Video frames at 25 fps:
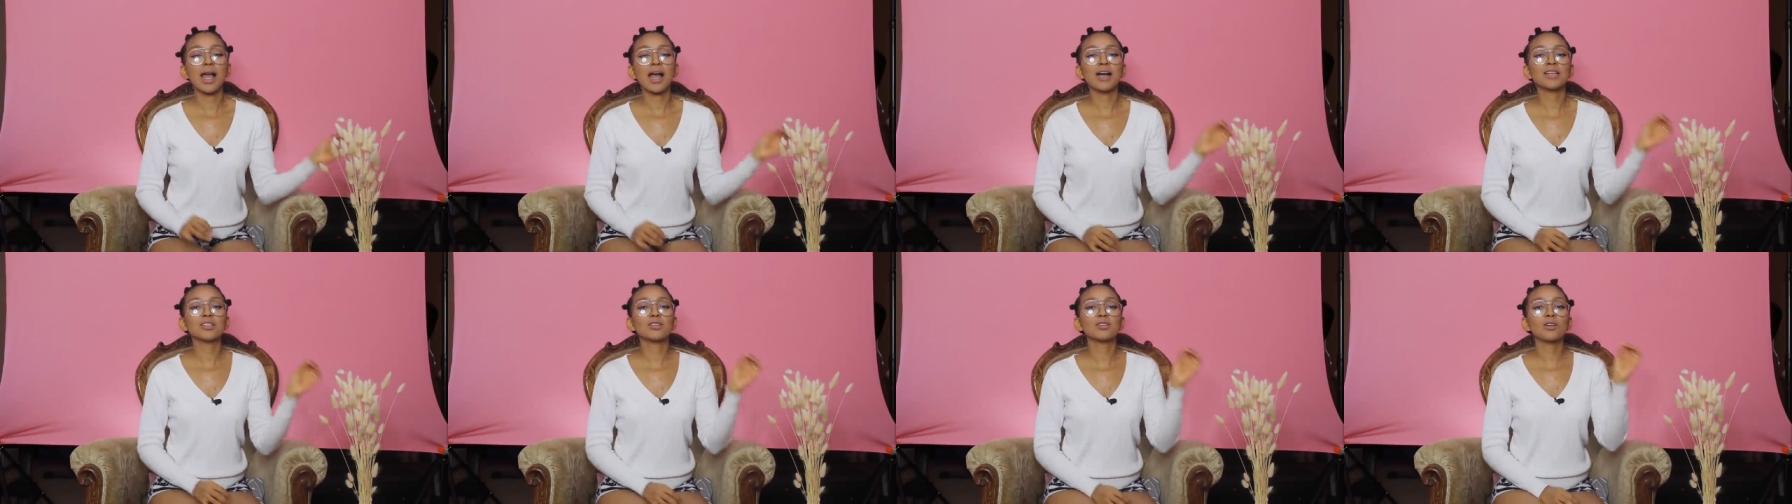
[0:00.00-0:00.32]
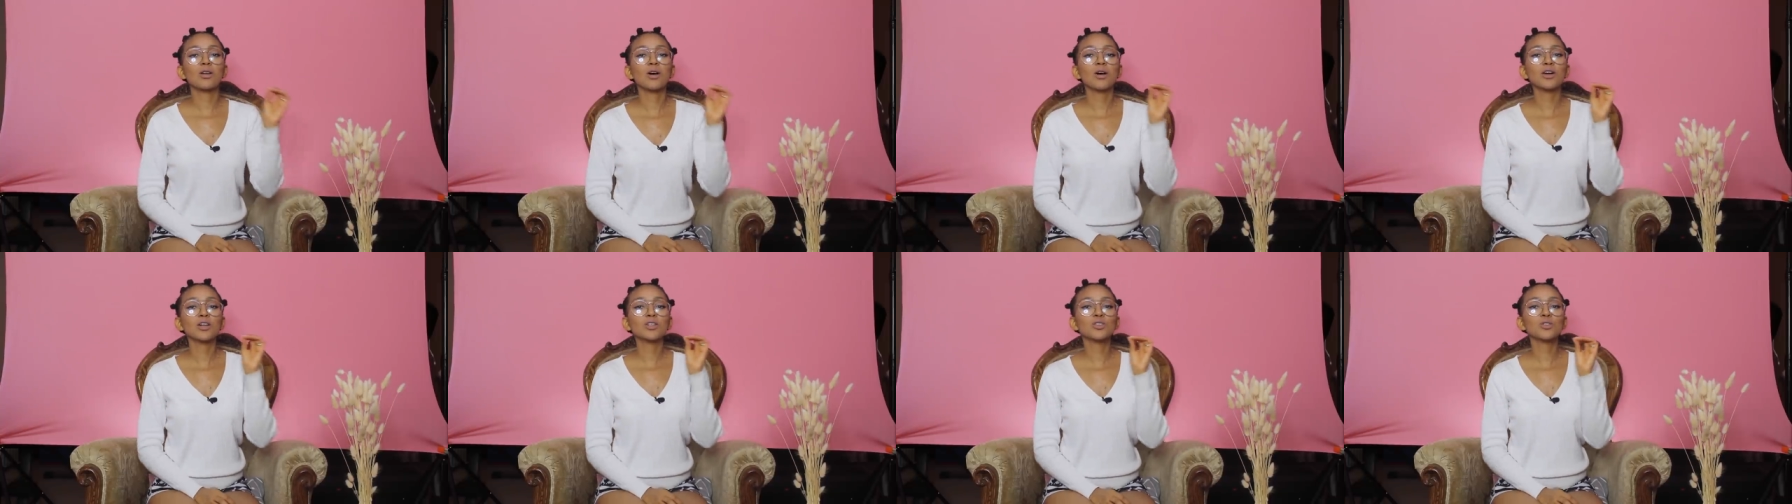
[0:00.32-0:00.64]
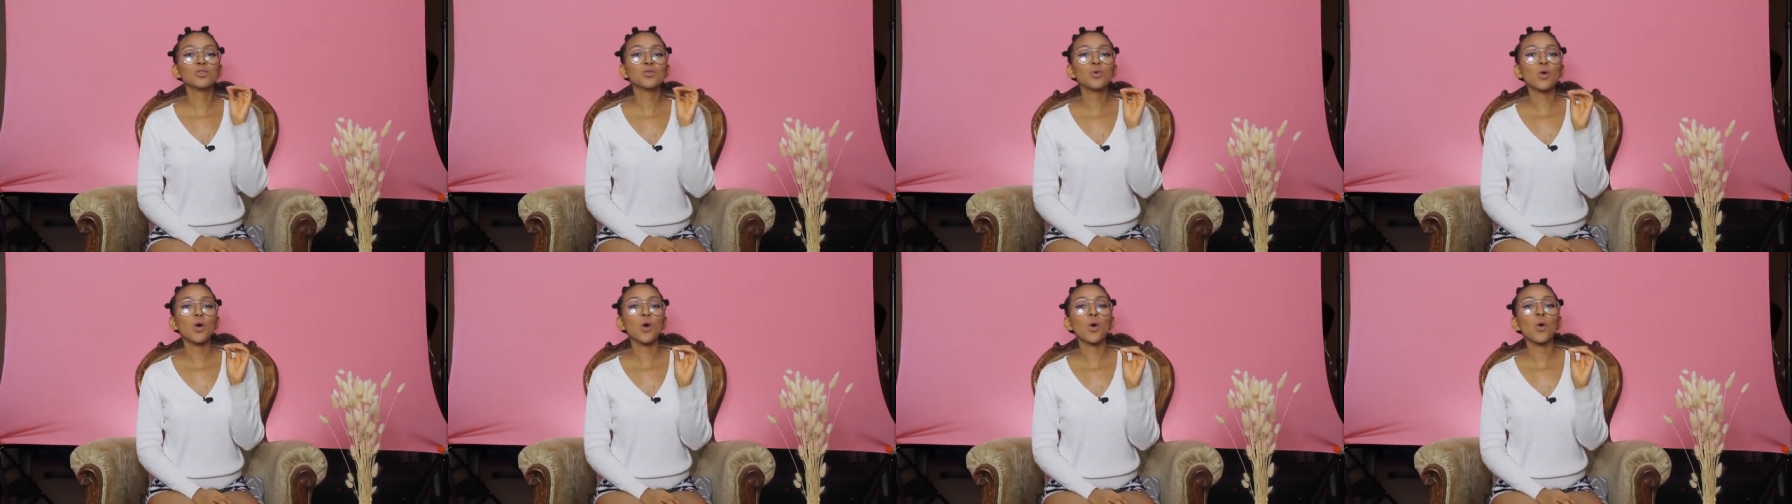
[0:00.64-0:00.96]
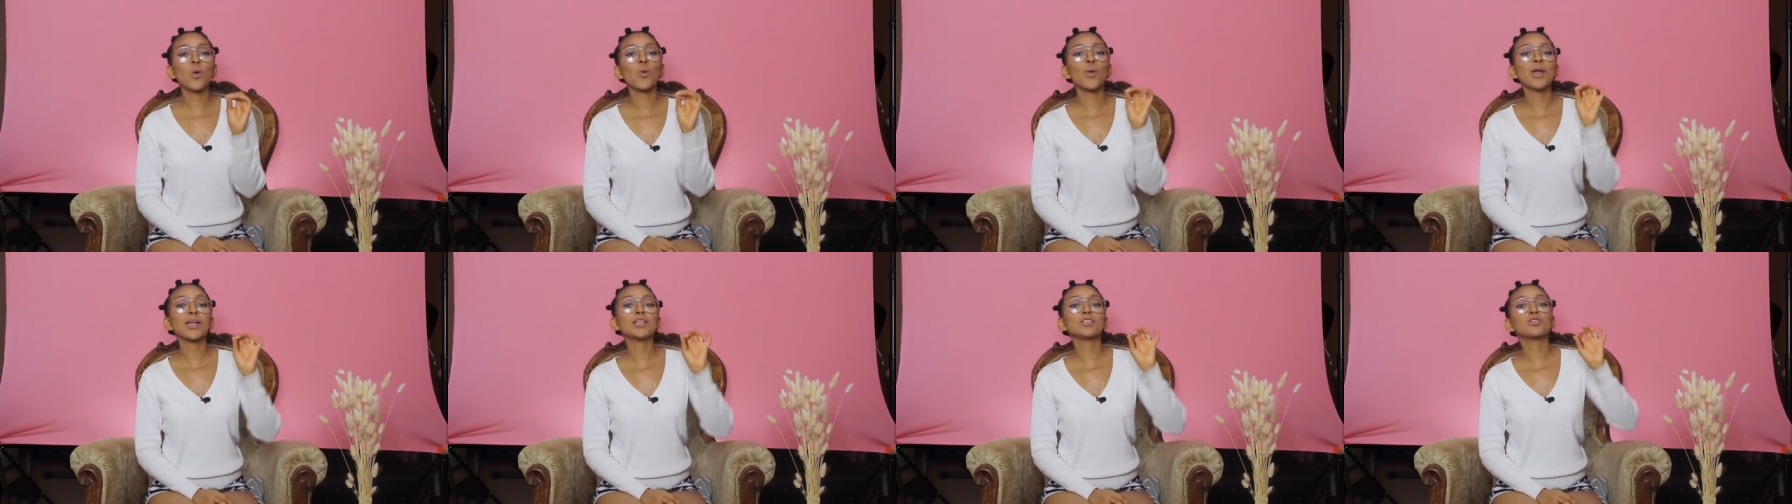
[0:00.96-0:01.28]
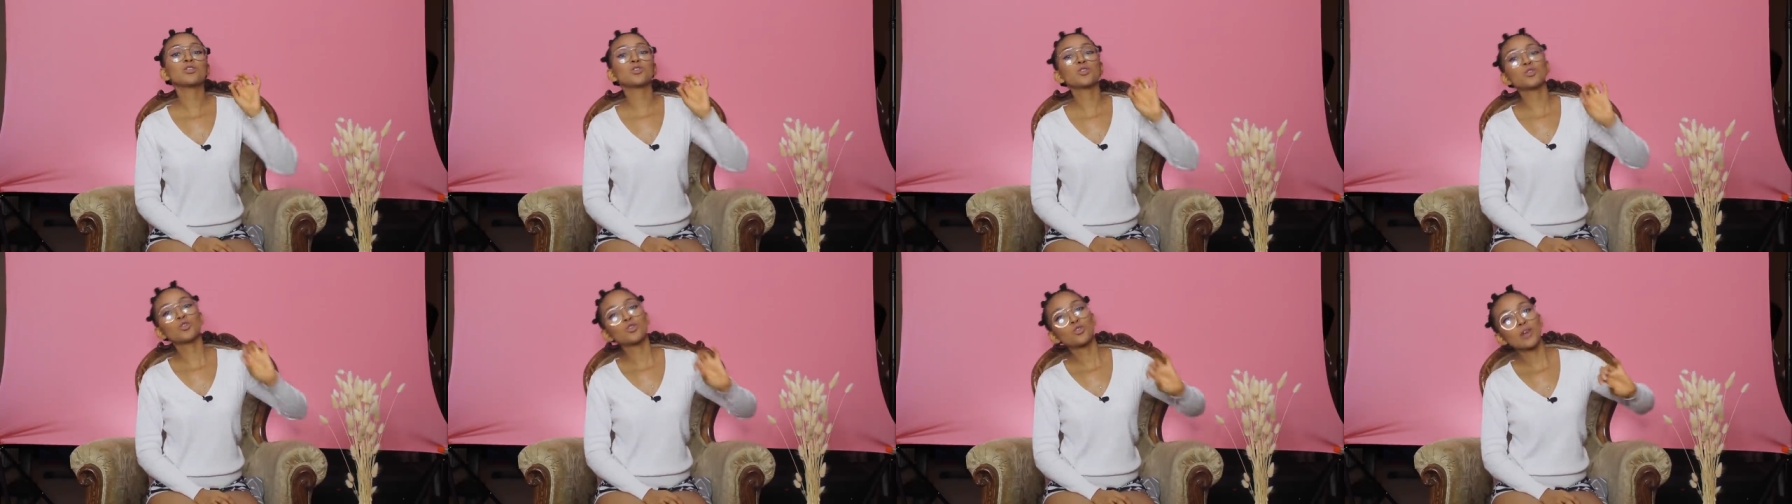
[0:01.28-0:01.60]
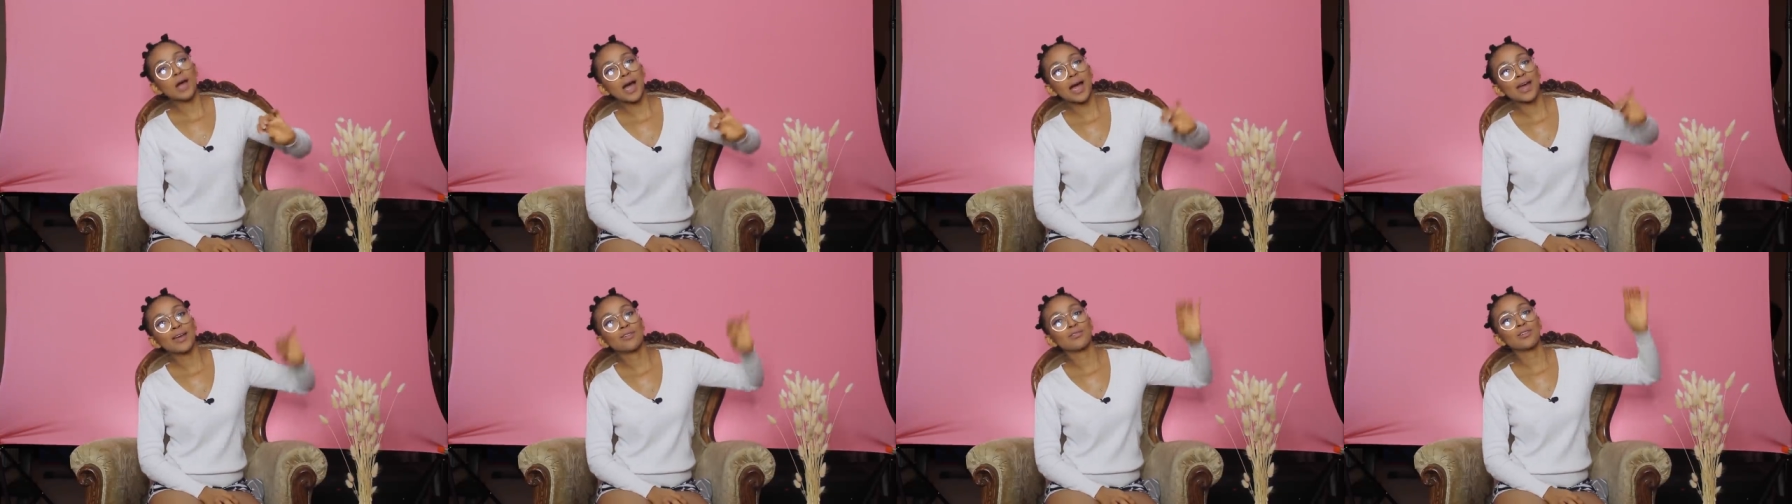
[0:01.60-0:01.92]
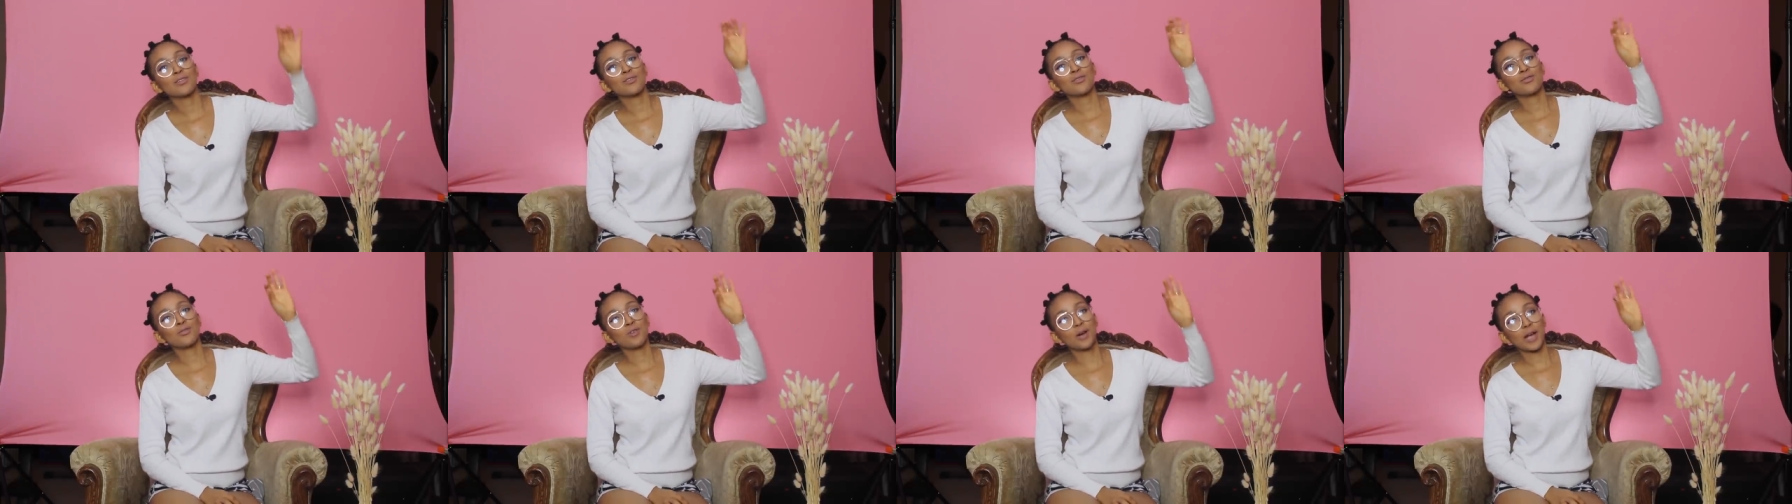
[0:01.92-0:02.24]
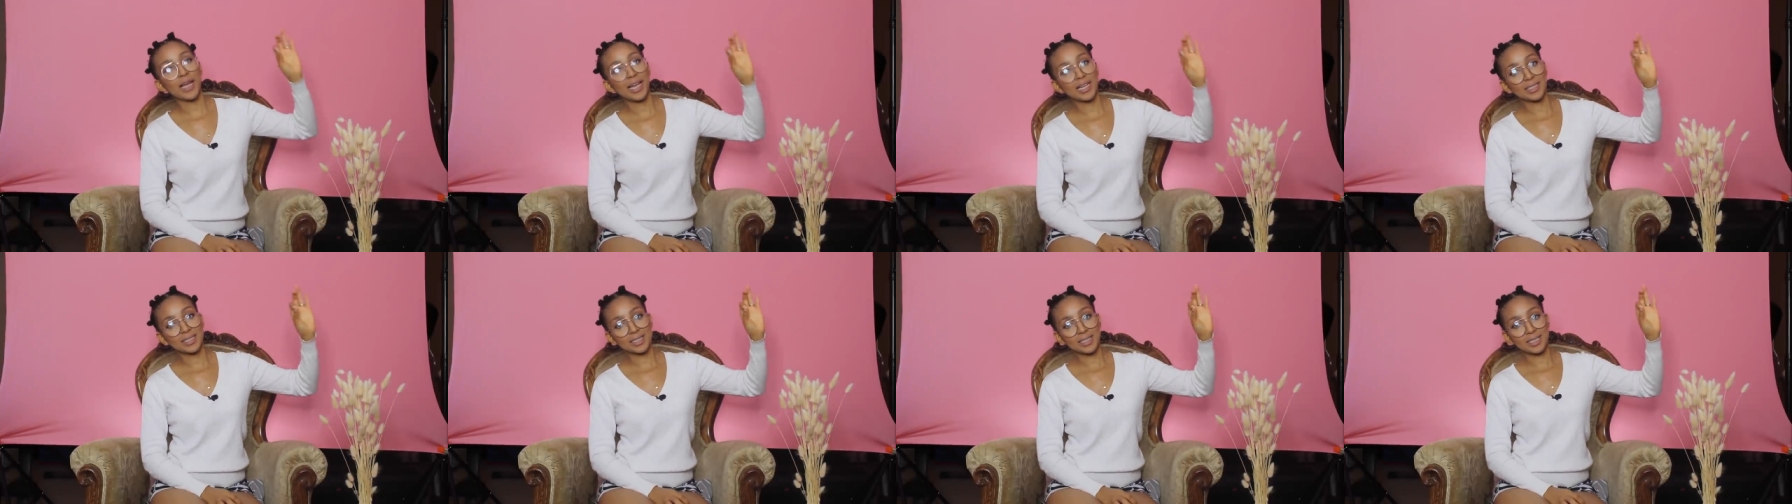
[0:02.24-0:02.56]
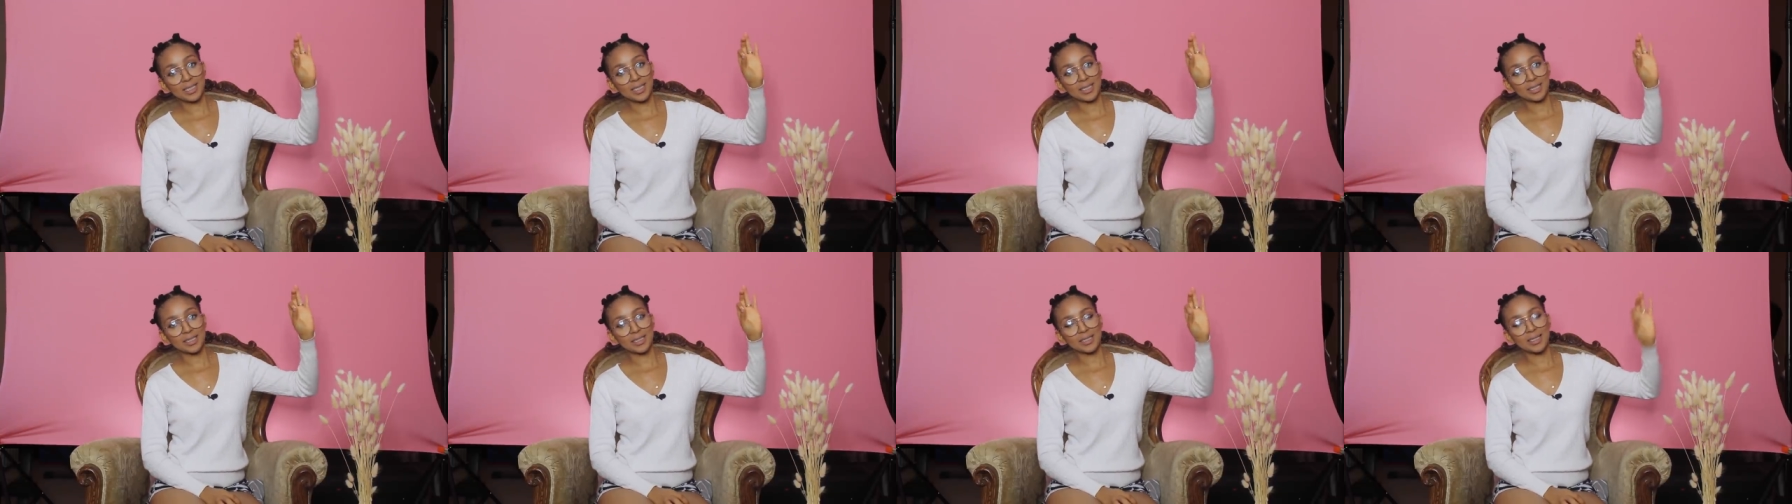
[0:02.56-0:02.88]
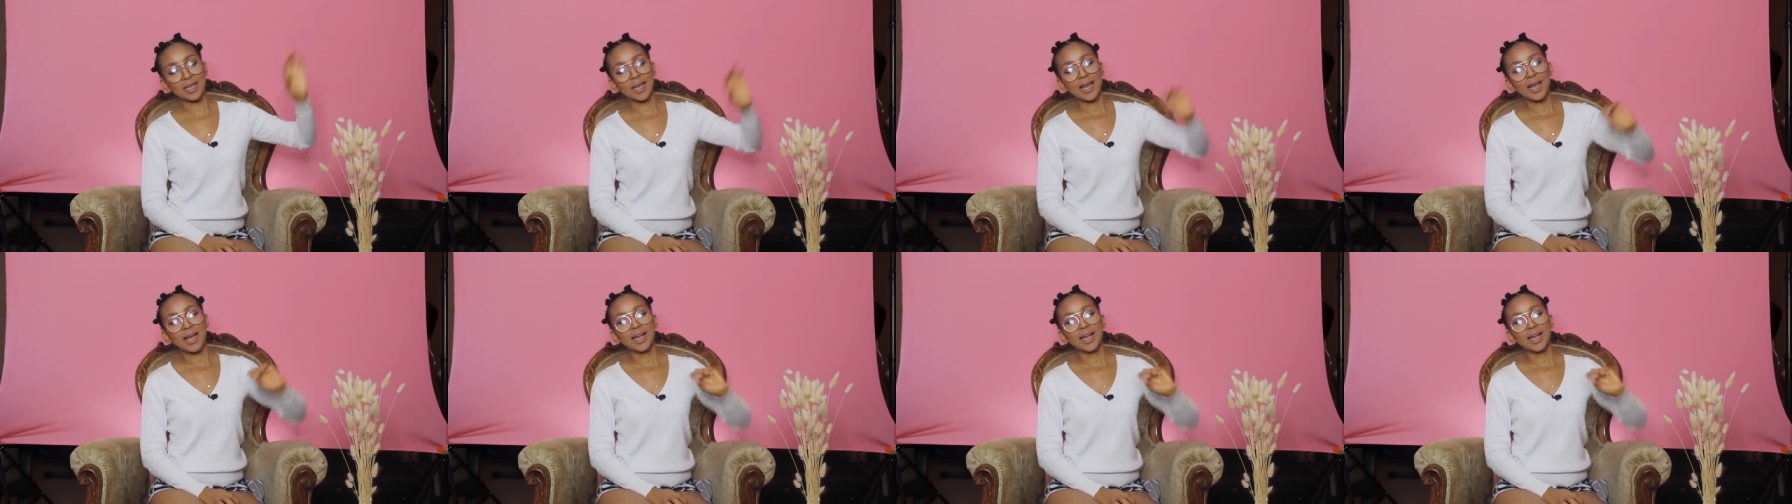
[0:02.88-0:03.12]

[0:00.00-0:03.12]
as long as you always strive for excellence.